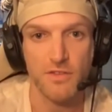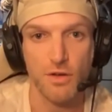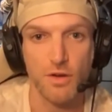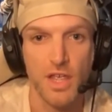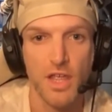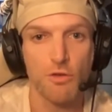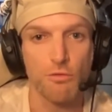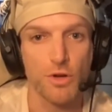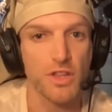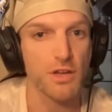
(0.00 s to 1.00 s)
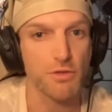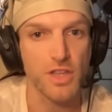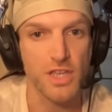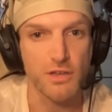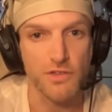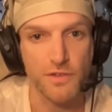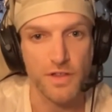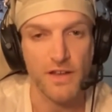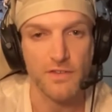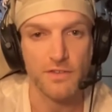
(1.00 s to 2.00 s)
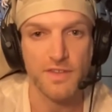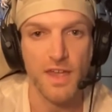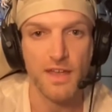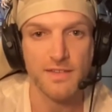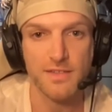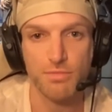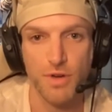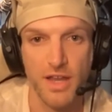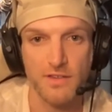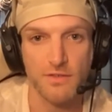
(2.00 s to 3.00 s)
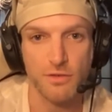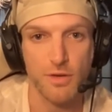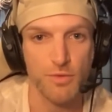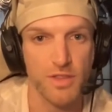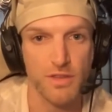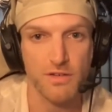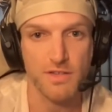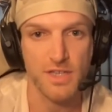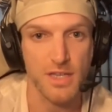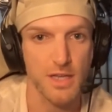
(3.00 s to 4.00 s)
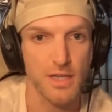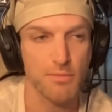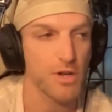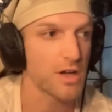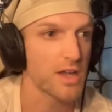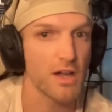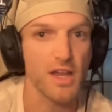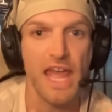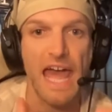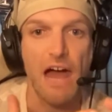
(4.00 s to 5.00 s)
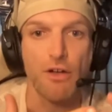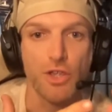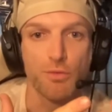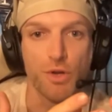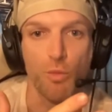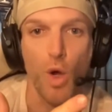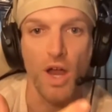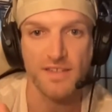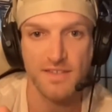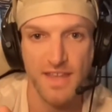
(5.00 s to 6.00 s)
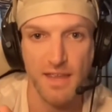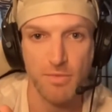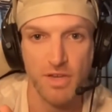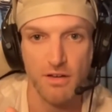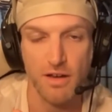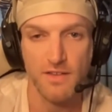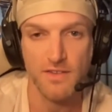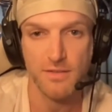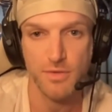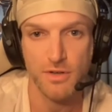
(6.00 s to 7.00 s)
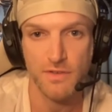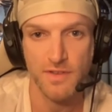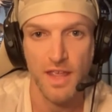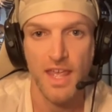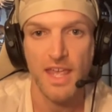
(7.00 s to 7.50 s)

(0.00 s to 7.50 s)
So really, really useful exercise to brainstorm with your team on how you would want to segment your customers,